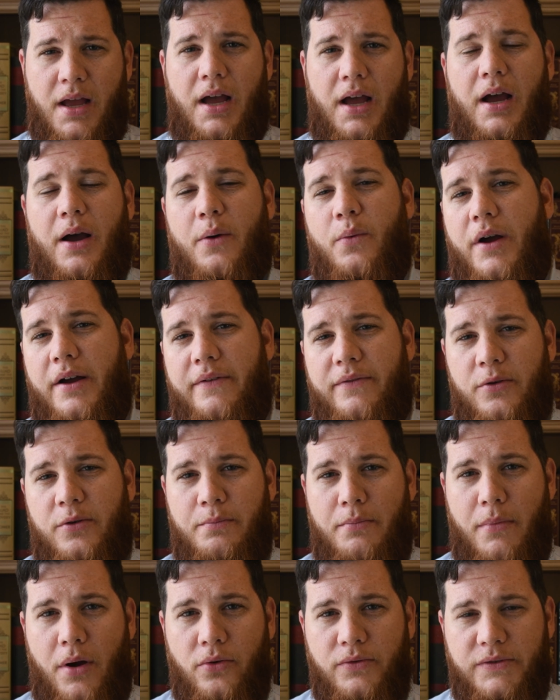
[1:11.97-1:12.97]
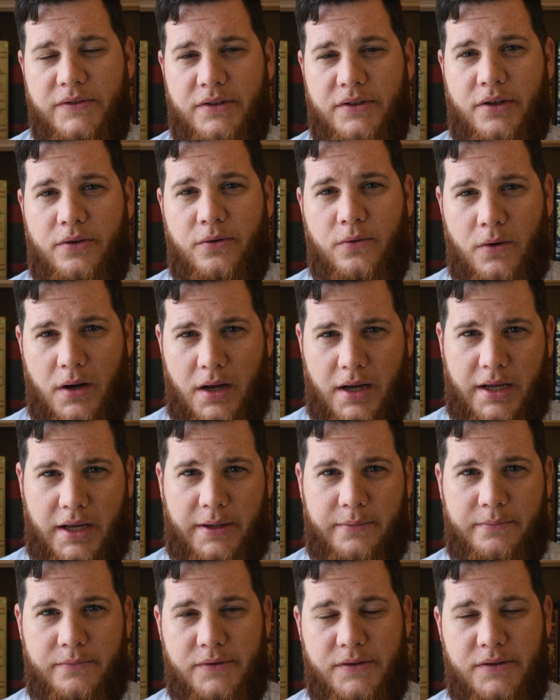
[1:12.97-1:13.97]
However, most
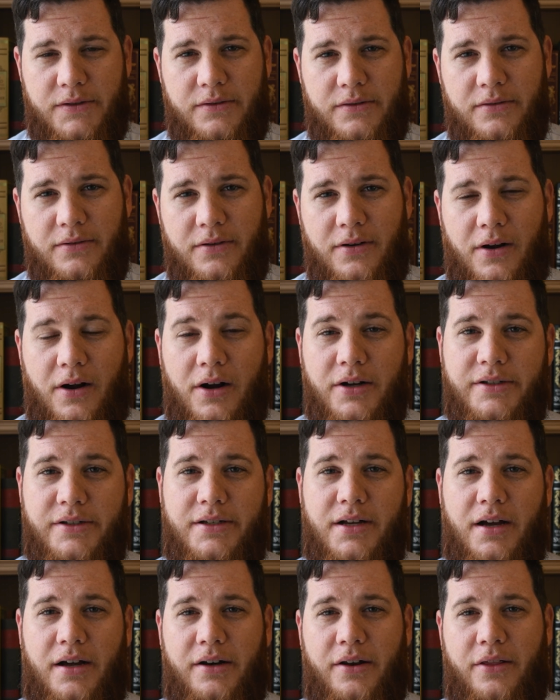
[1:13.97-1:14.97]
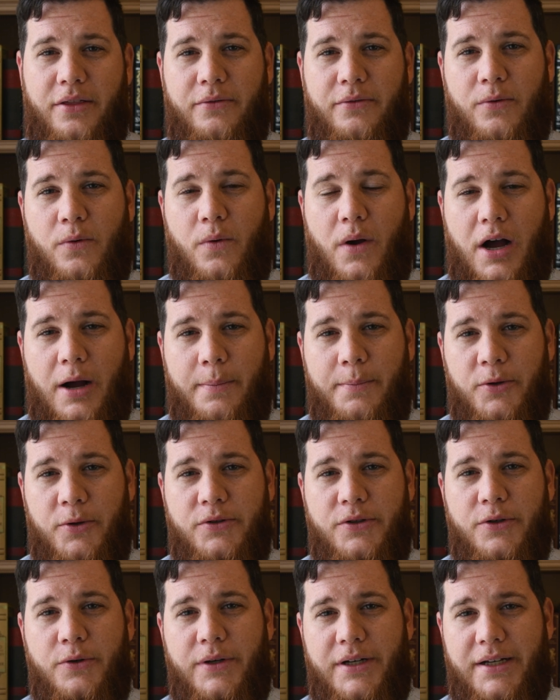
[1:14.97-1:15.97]
crimes are done through
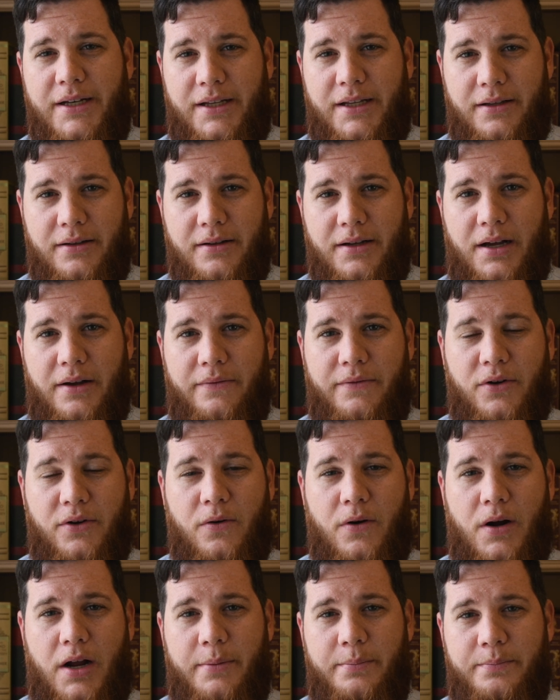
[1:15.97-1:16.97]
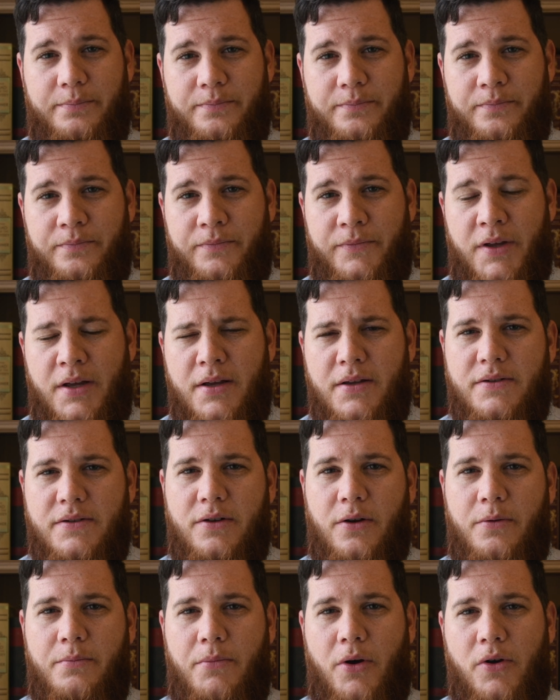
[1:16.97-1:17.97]
opportunity of a crime.
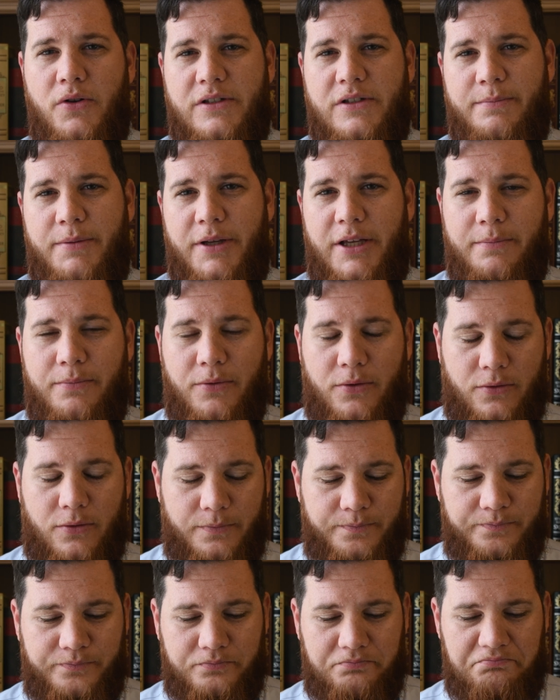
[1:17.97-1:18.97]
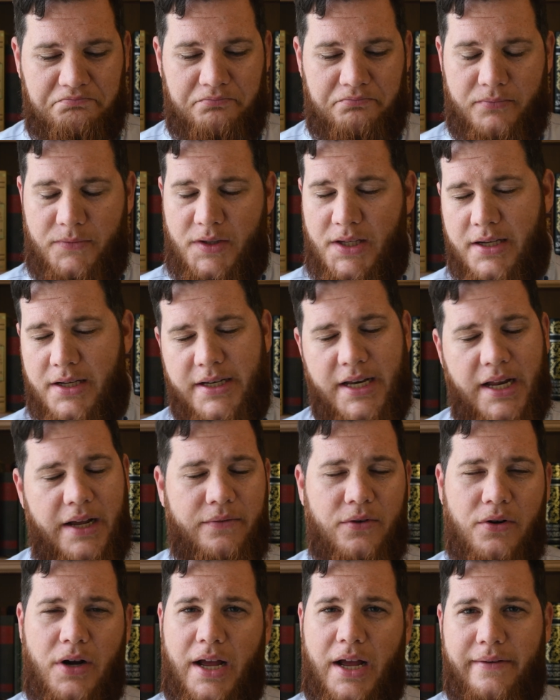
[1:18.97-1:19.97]
So most people
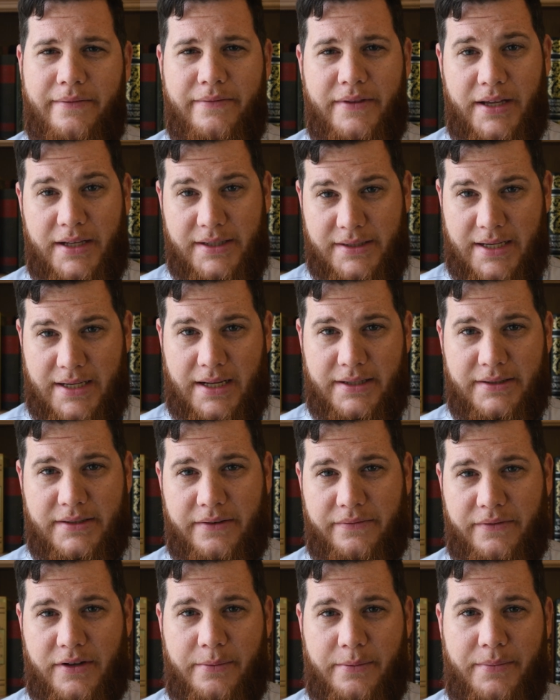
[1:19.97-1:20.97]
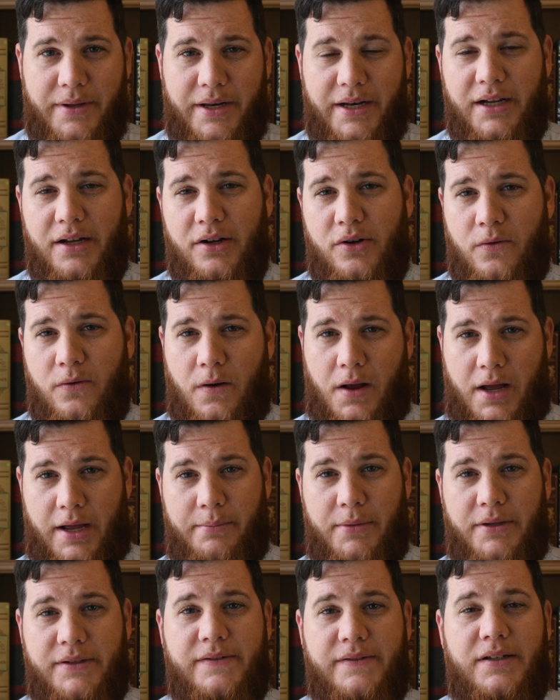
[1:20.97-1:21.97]
never have the intent of committing a
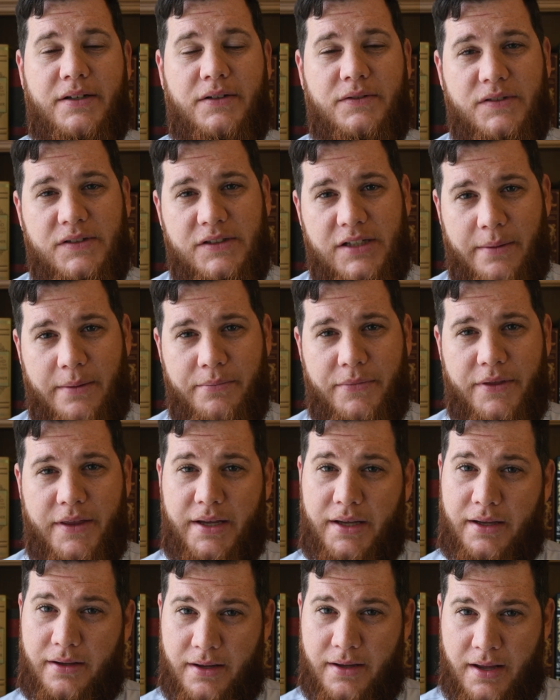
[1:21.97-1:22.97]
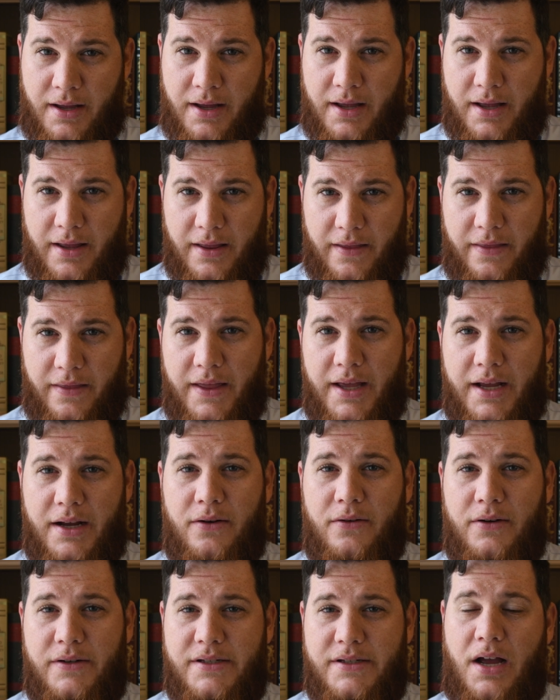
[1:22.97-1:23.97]
crime until something
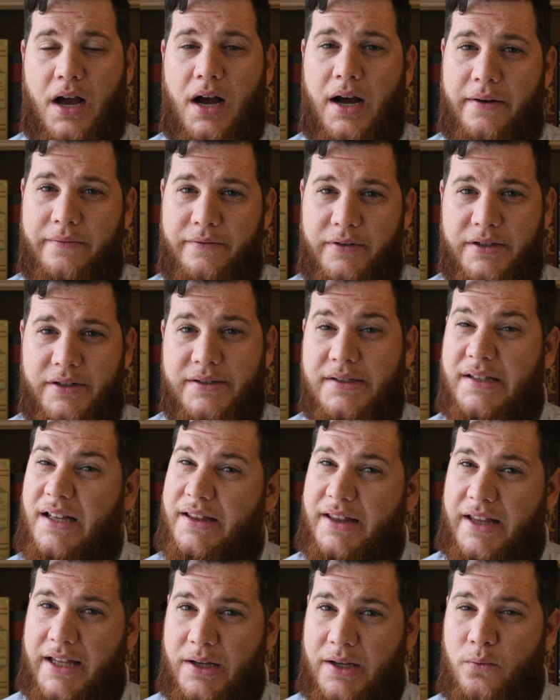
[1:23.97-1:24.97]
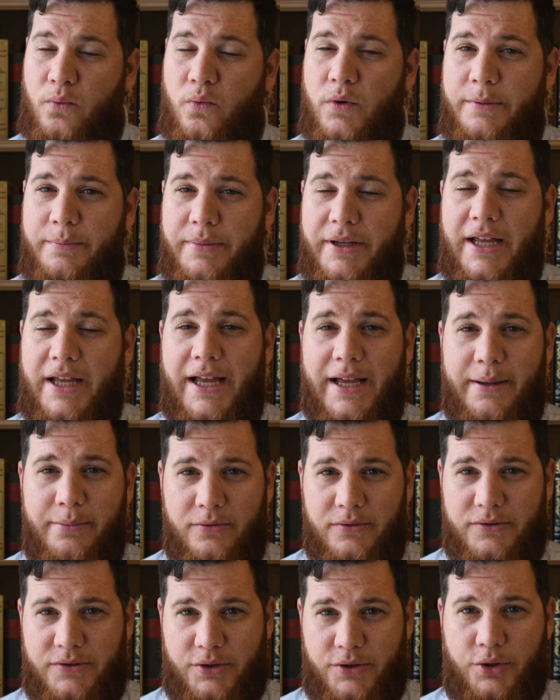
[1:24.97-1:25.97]
there is obvious that they would be
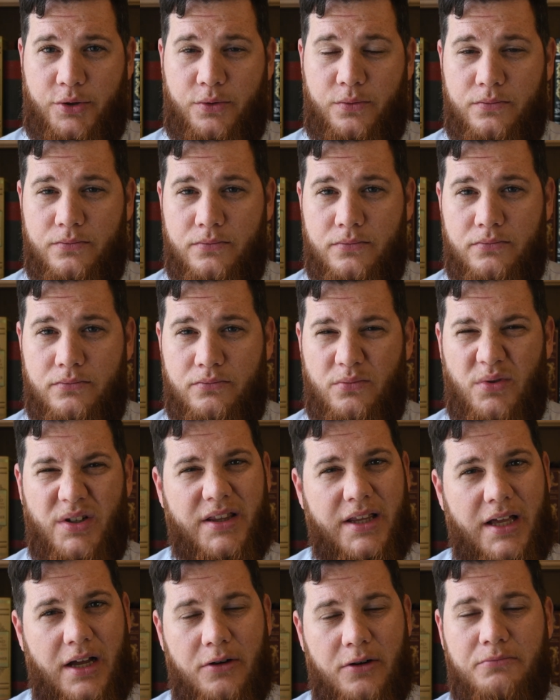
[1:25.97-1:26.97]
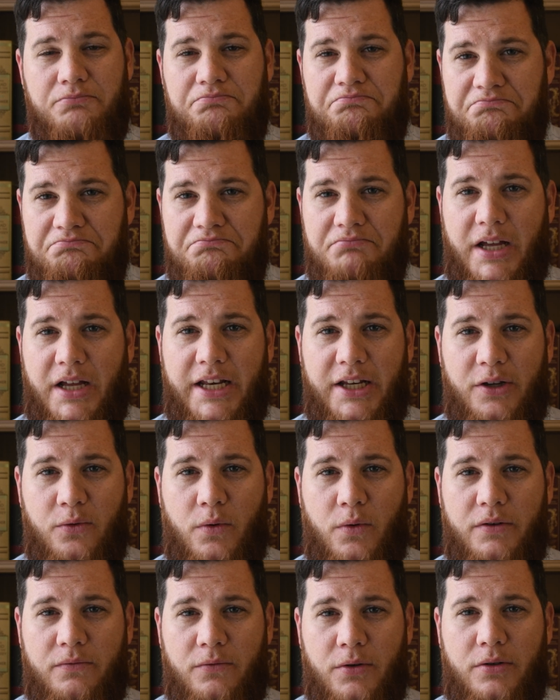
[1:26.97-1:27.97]
able to without
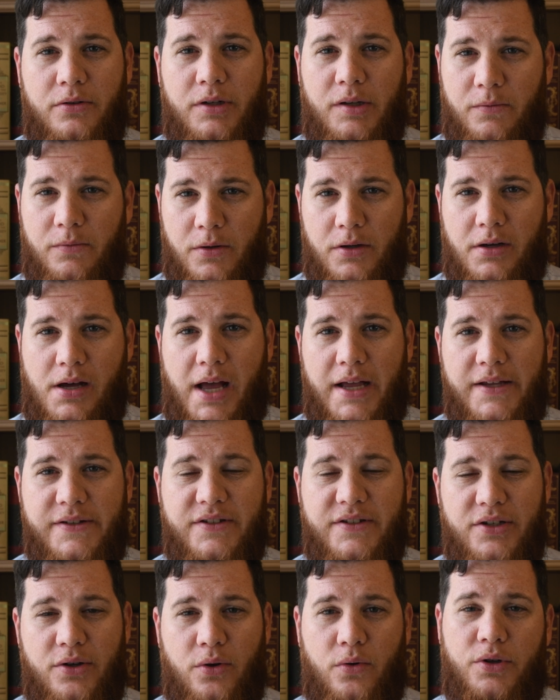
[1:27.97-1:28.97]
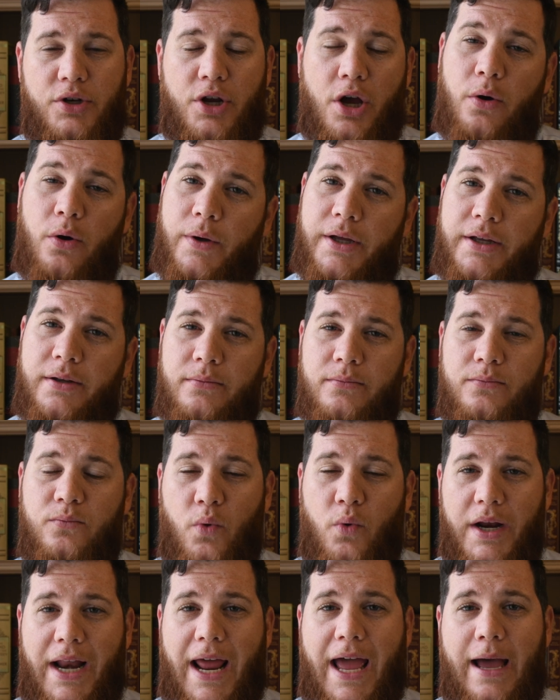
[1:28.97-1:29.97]
anyone really realizing or knowing
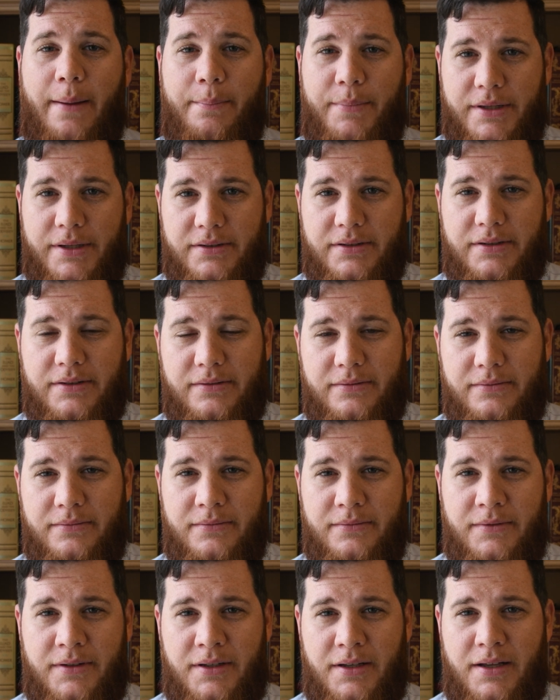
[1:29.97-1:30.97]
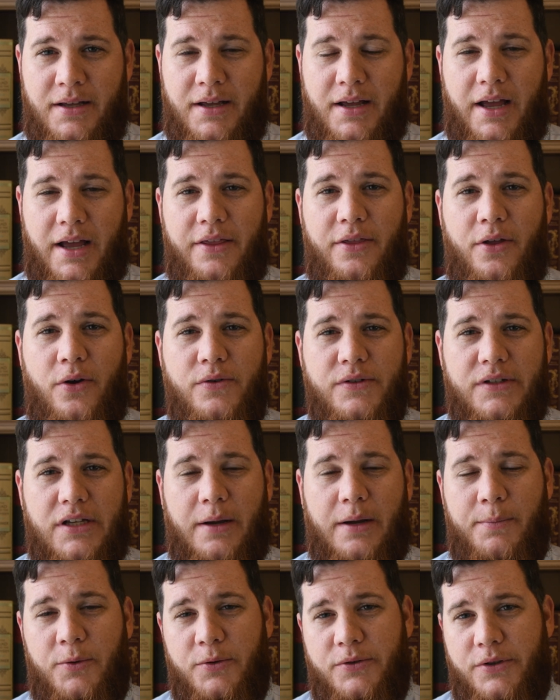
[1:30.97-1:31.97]
what happened. And those
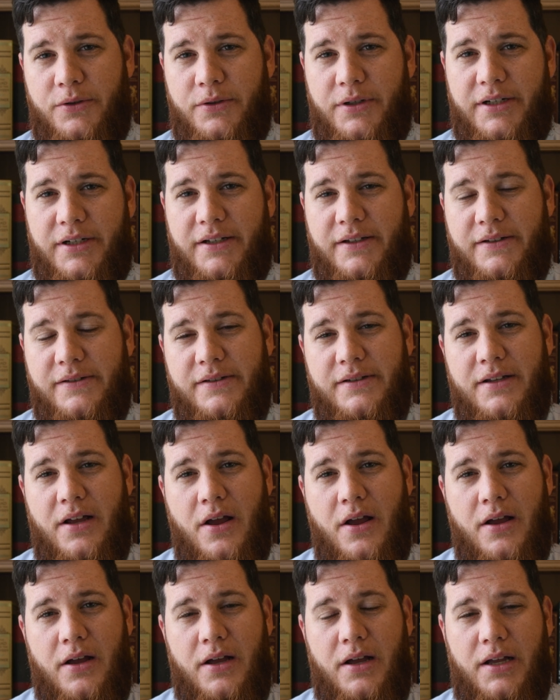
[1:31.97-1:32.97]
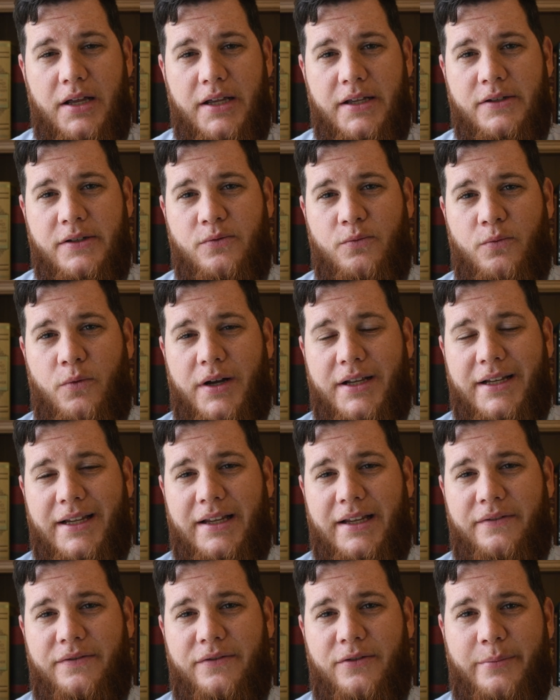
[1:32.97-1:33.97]
opportunities is what
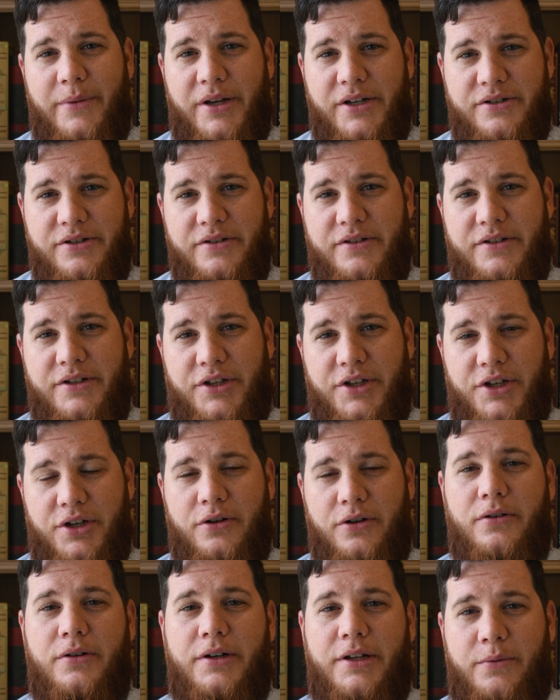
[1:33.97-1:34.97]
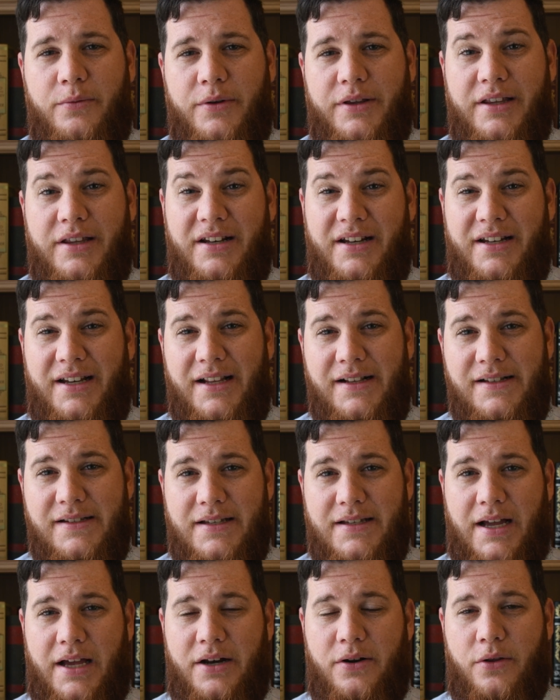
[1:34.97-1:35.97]
information security within an
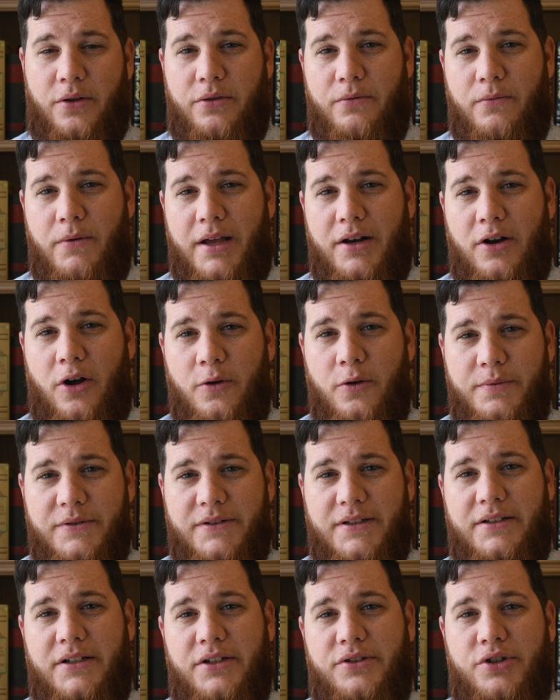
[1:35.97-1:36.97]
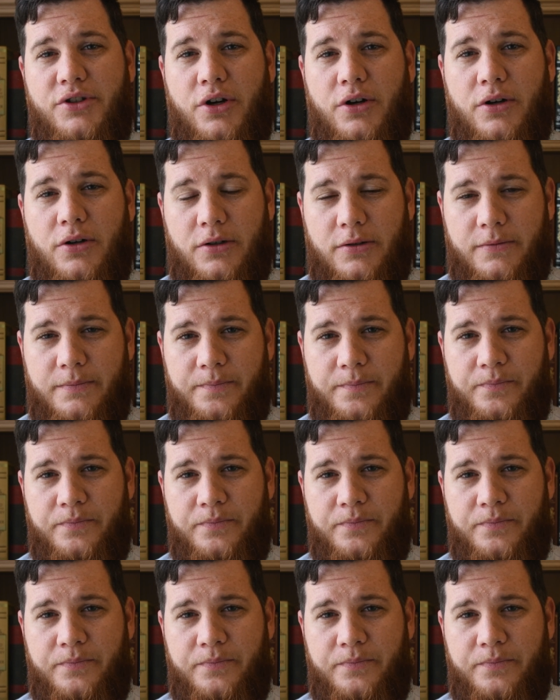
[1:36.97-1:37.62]
insider threat hopes to deter.